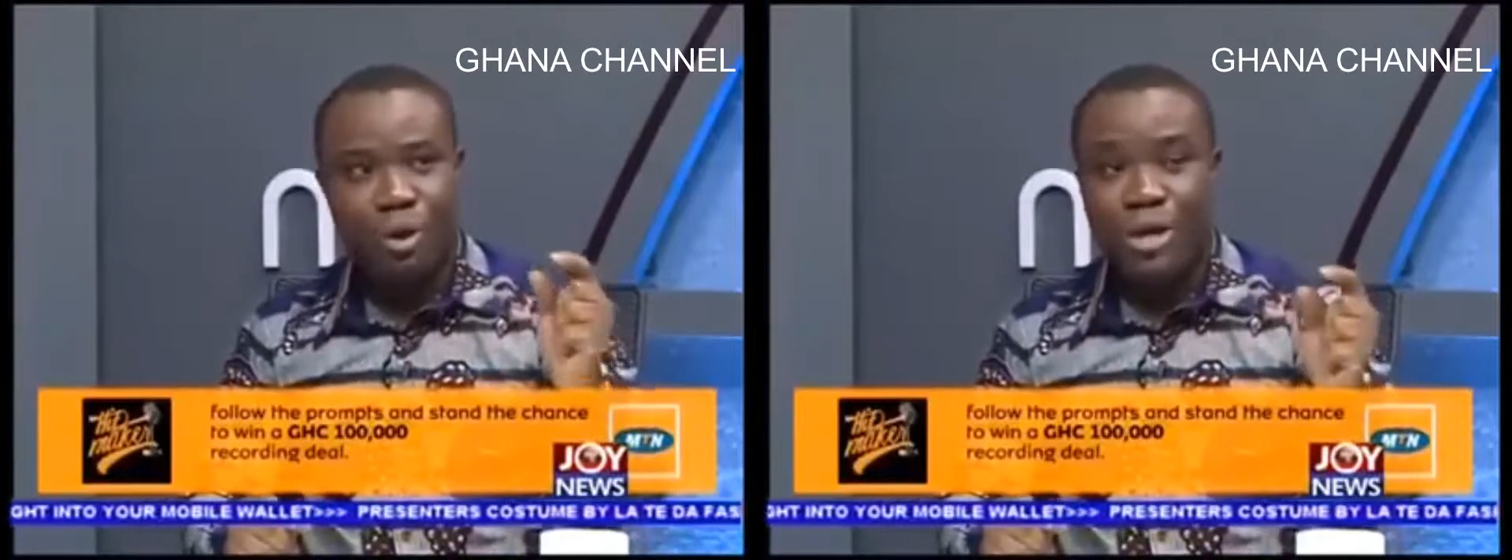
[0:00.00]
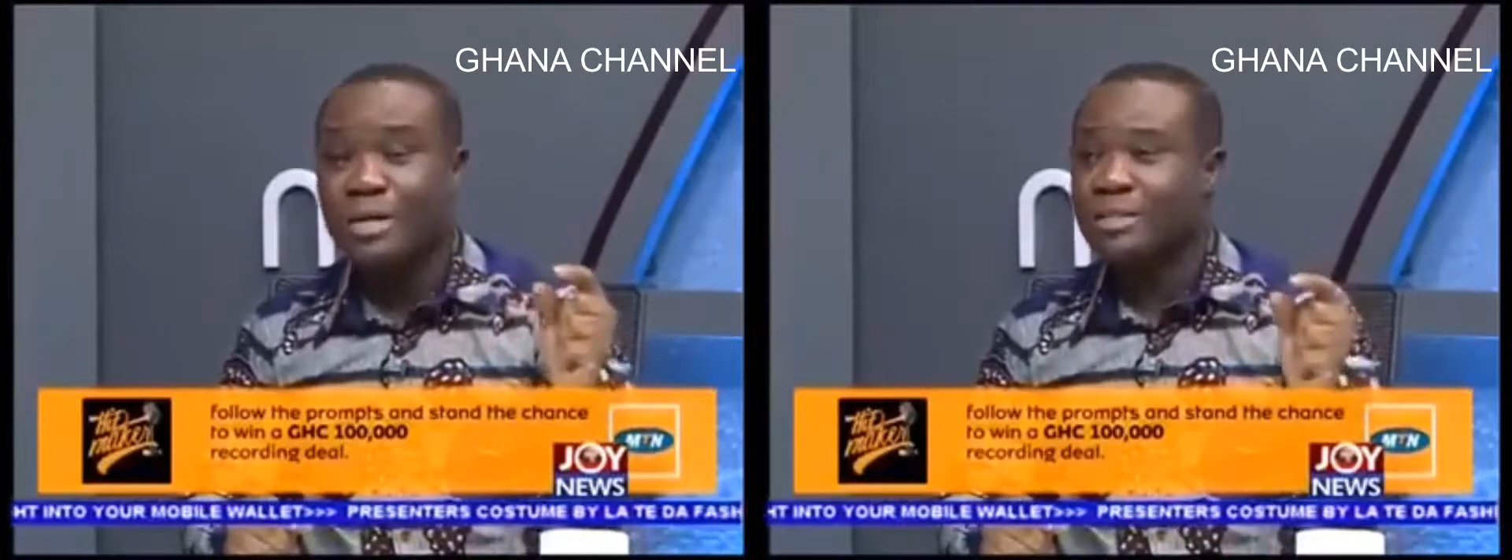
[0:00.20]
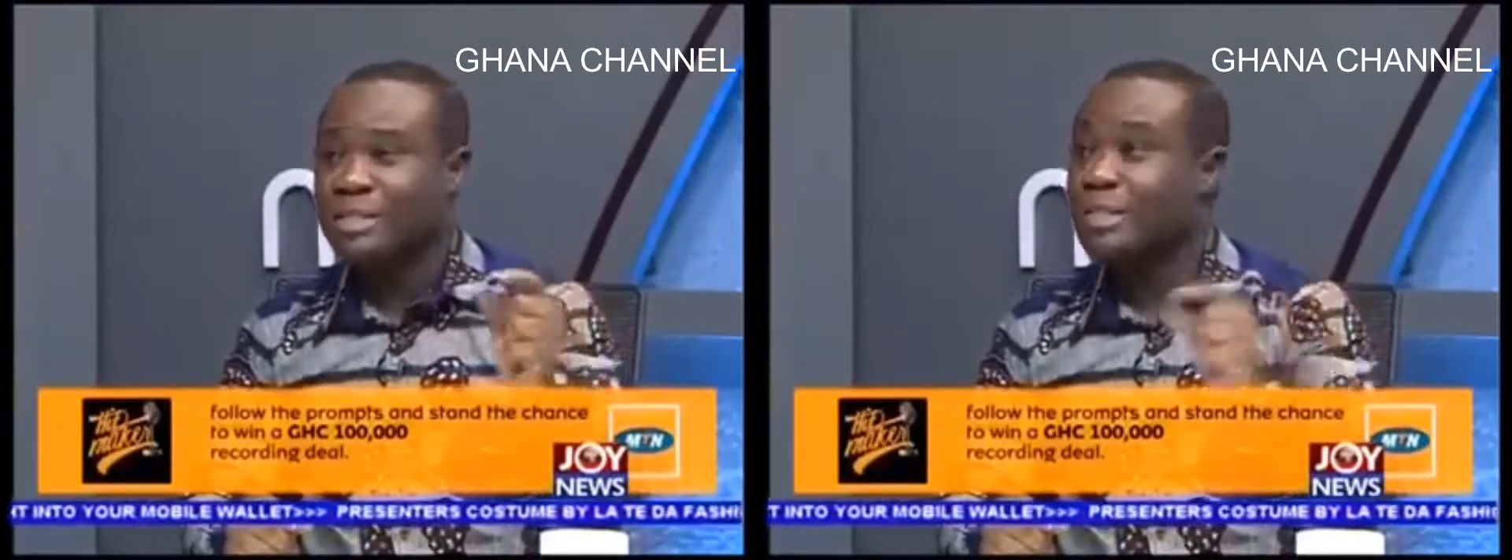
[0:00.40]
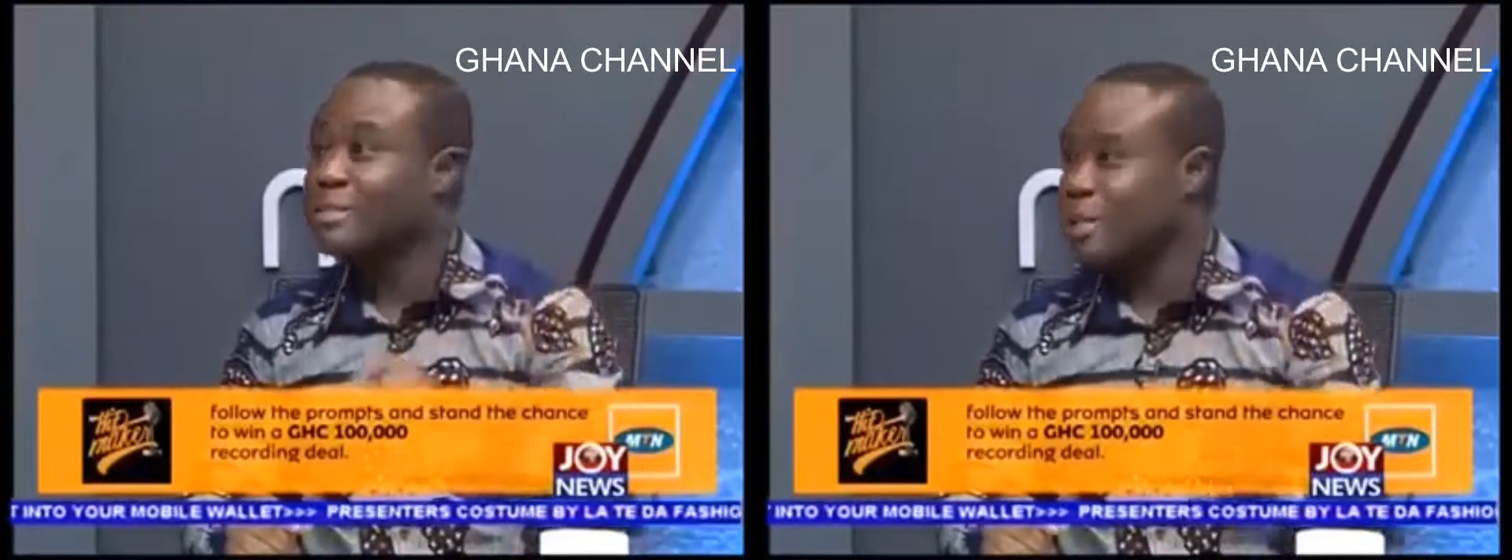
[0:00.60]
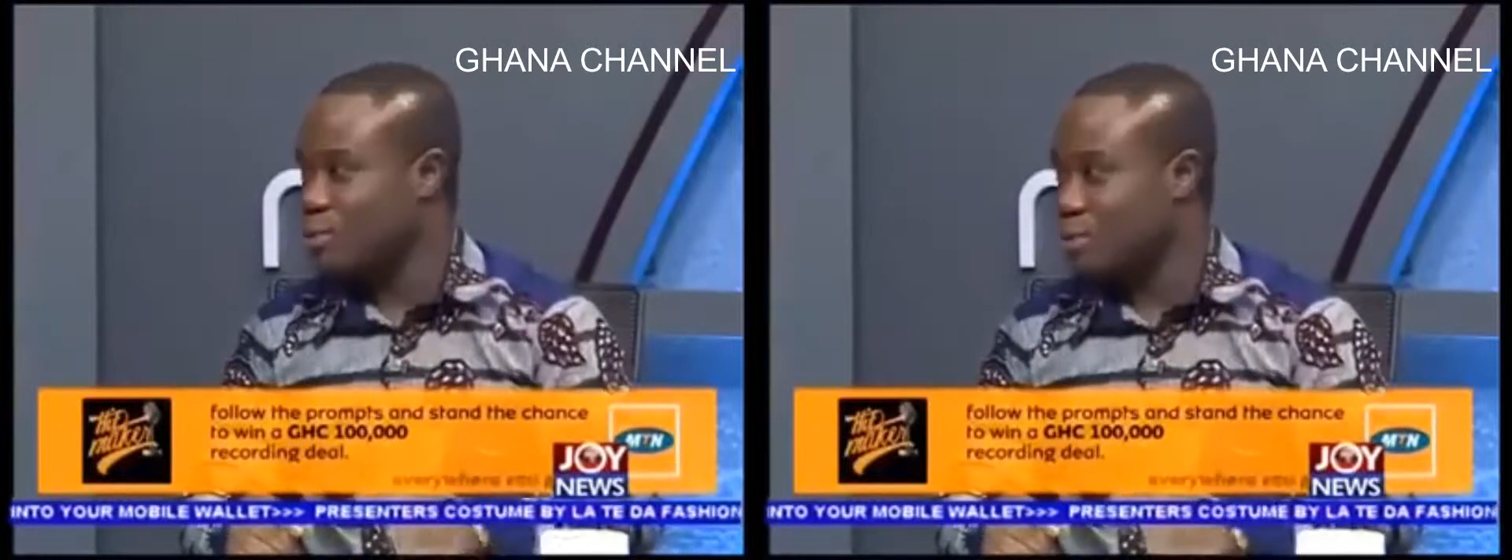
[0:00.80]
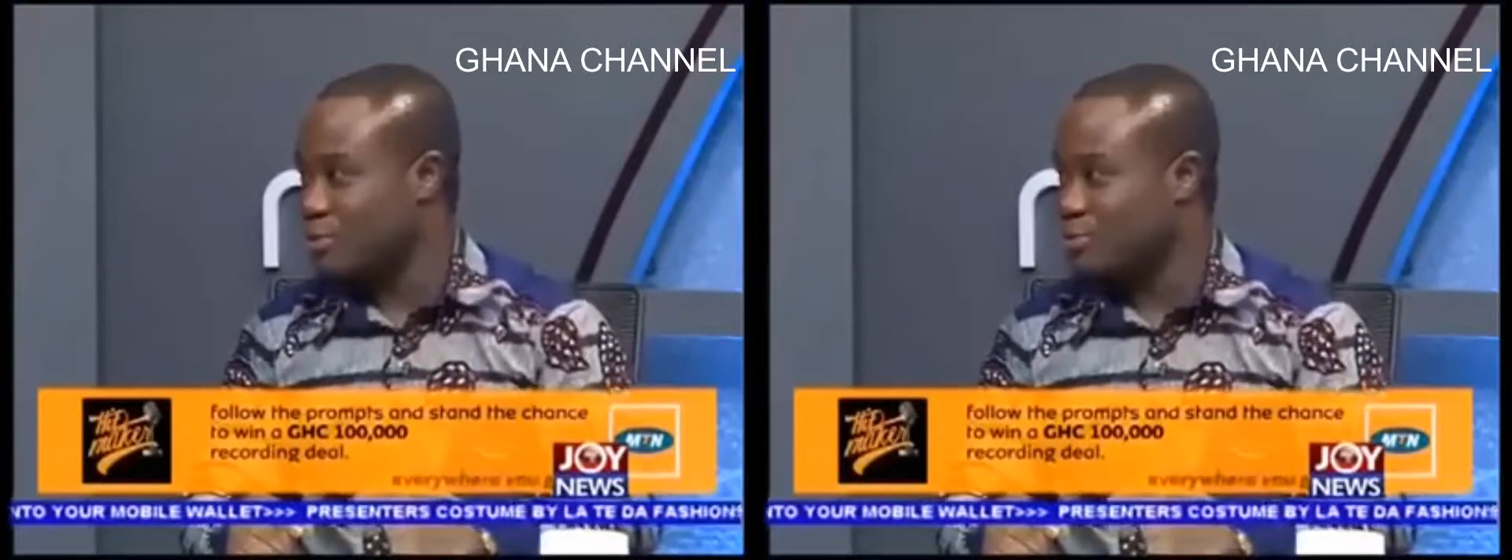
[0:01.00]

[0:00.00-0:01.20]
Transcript: oil sales alone.